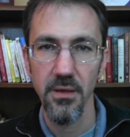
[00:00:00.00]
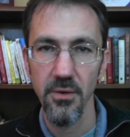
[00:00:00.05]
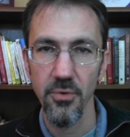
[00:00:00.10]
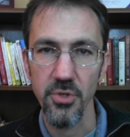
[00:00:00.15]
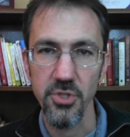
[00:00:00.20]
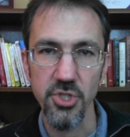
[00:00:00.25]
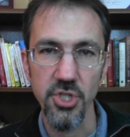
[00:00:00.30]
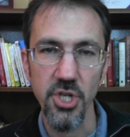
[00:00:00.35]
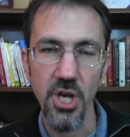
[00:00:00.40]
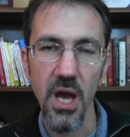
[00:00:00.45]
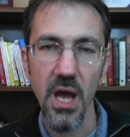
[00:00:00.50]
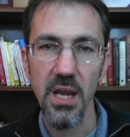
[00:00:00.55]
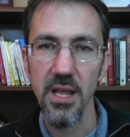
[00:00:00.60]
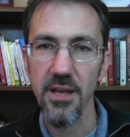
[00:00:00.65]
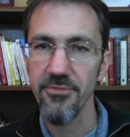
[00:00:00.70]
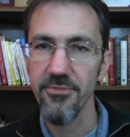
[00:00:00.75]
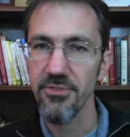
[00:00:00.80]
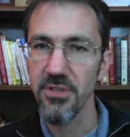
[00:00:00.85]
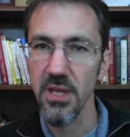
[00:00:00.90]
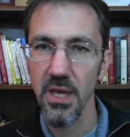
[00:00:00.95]
When John
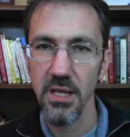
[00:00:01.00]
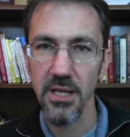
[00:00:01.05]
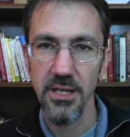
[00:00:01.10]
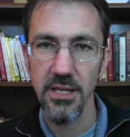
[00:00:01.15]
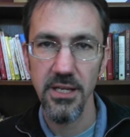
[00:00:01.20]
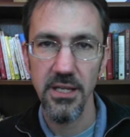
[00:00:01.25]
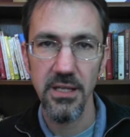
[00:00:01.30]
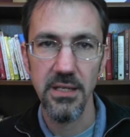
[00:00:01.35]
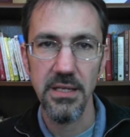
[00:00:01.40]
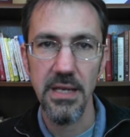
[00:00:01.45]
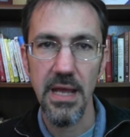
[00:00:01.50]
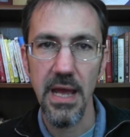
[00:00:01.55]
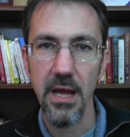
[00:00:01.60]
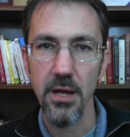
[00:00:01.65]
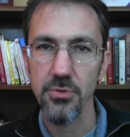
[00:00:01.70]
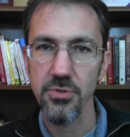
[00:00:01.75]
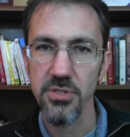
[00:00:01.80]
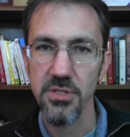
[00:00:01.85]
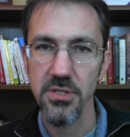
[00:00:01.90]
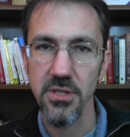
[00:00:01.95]
F. Kennedy
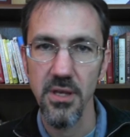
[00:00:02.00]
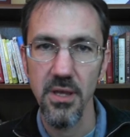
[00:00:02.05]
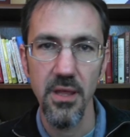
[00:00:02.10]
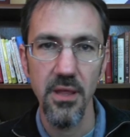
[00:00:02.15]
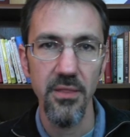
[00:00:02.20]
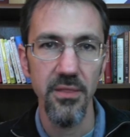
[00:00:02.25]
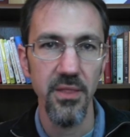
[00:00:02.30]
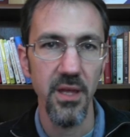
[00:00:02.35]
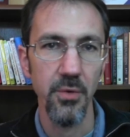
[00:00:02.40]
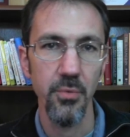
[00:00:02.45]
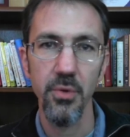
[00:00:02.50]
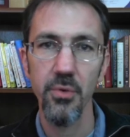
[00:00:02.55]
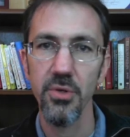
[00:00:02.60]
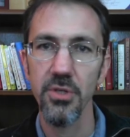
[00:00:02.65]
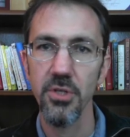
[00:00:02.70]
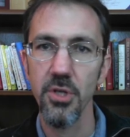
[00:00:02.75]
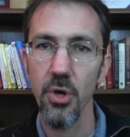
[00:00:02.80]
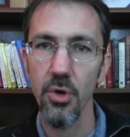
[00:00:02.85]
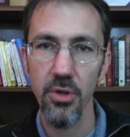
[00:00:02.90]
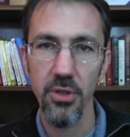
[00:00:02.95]
announced that we
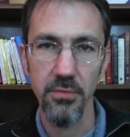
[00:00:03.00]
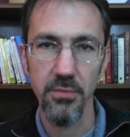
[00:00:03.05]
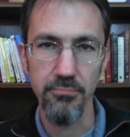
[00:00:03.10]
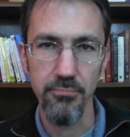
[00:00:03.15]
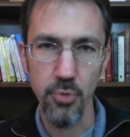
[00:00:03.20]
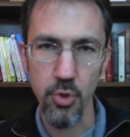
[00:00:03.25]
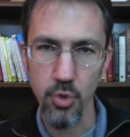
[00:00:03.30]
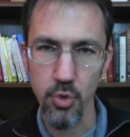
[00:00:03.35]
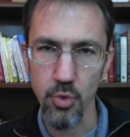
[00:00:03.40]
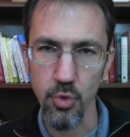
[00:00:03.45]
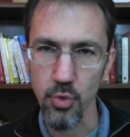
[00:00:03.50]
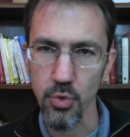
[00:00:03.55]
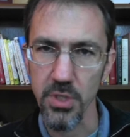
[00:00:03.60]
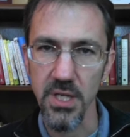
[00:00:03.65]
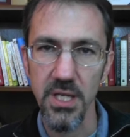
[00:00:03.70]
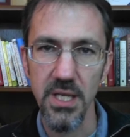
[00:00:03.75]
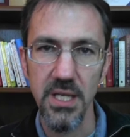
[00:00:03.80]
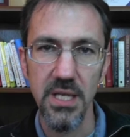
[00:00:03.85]
would go to the moon,